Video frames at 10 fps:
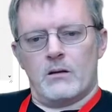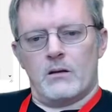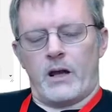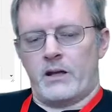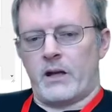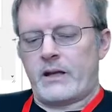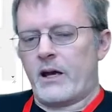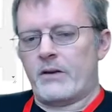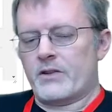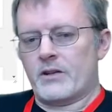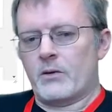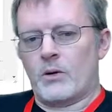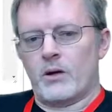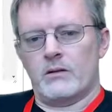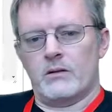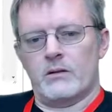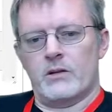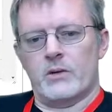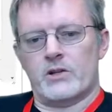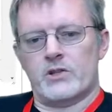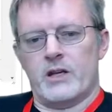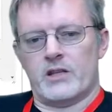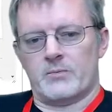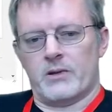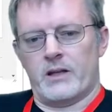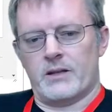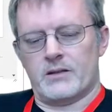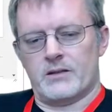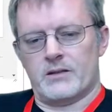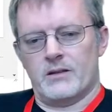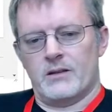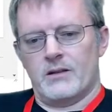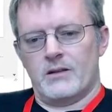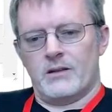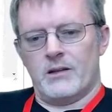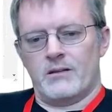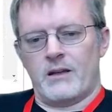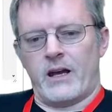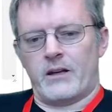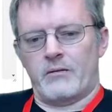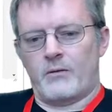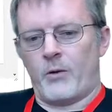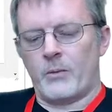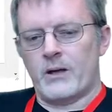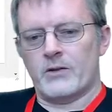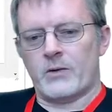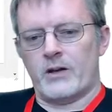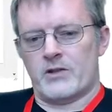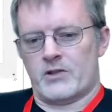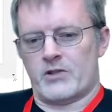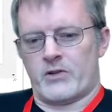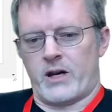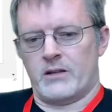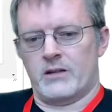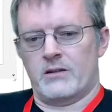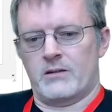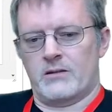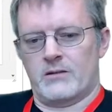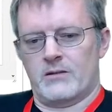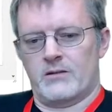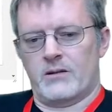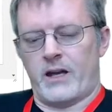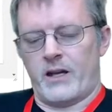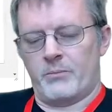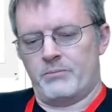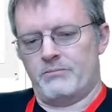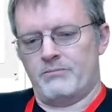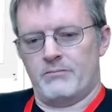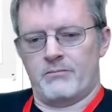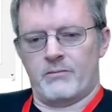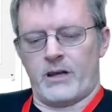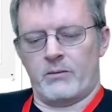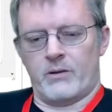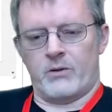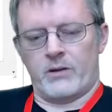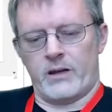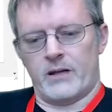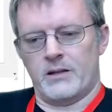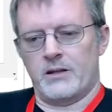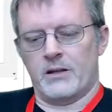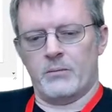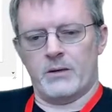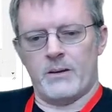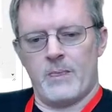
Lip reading: I did not count every single one. The USGS place, it counted them for me, so I just extracted. I don't want to go into that detail, but